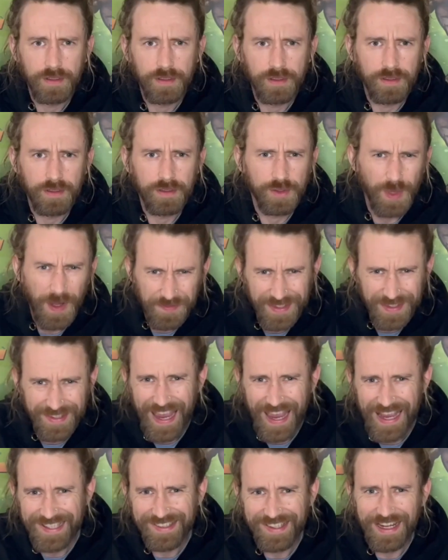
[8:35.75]
So after
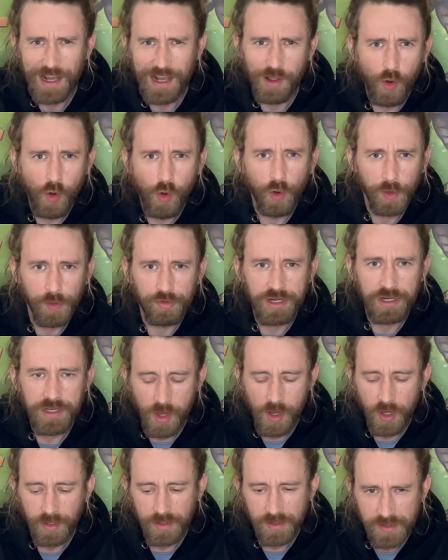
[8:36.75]
testing out all three
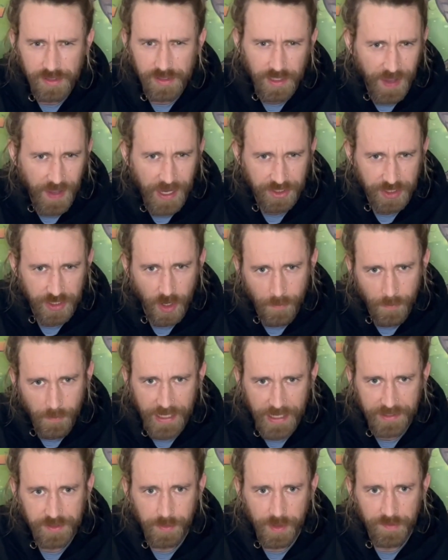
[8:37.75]
models, I've actually gone
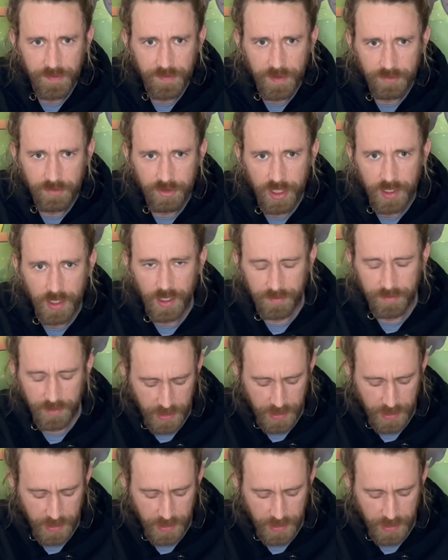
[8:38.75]
back to my favourite, and that